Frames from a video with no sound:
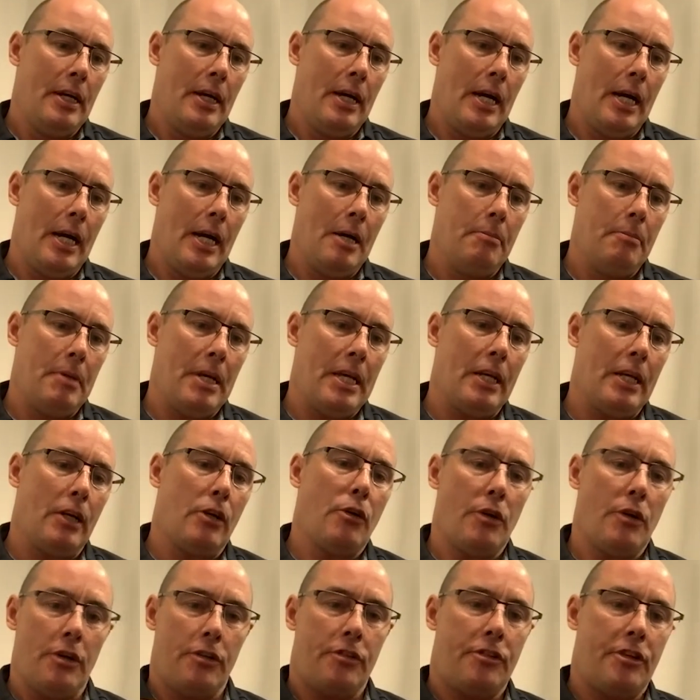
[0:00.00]

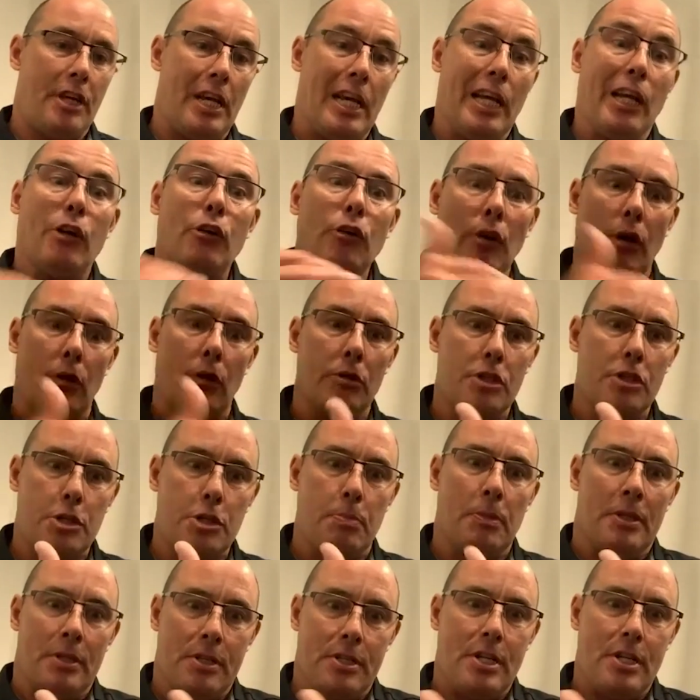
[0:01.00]
increasing
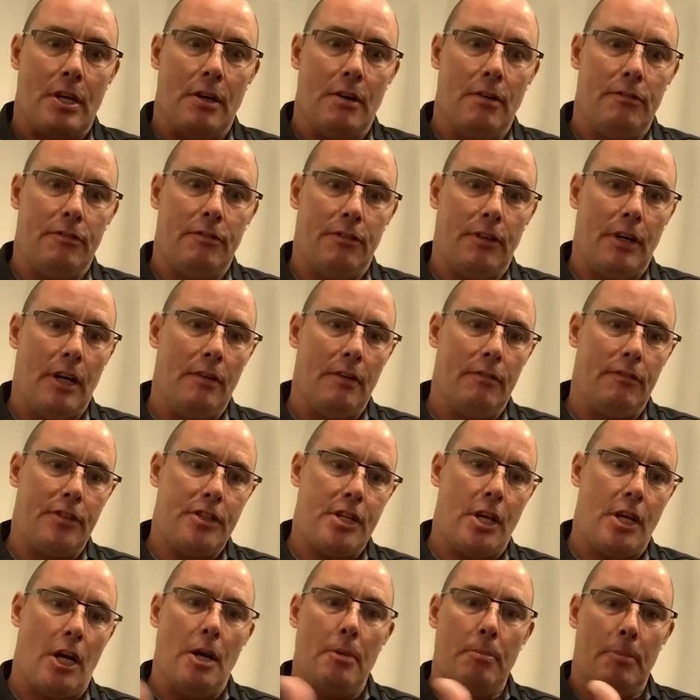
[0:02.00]
encroachment of
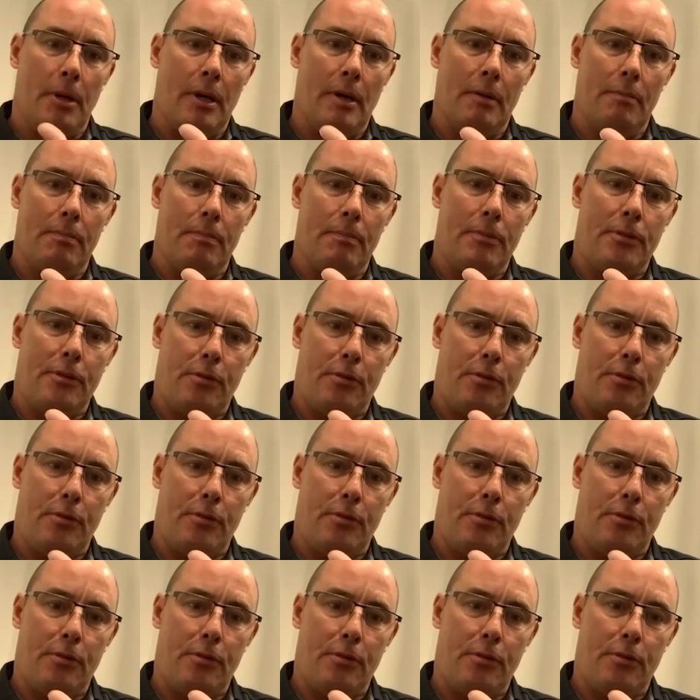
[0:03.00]
cyber